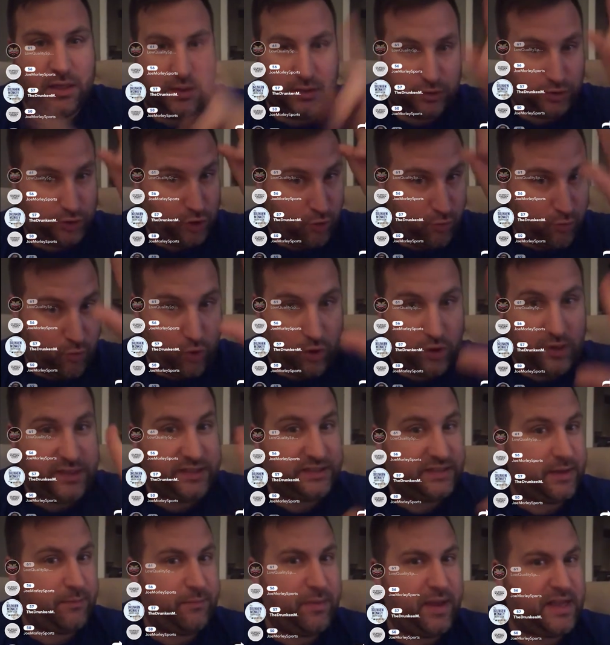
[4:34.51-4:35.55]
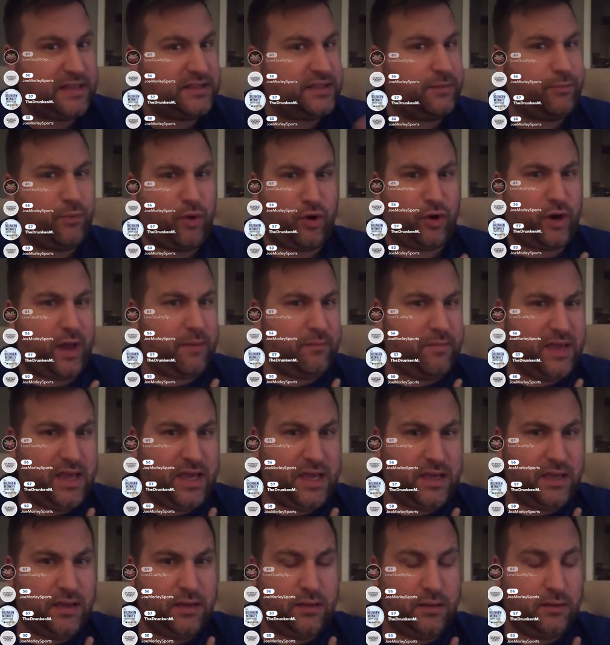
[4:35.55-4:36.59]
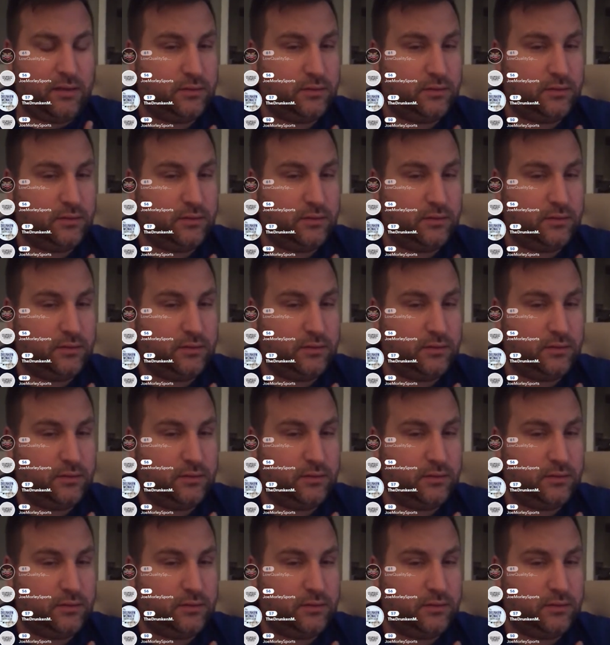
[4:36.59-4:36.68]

Joe Morley said basketball, not me.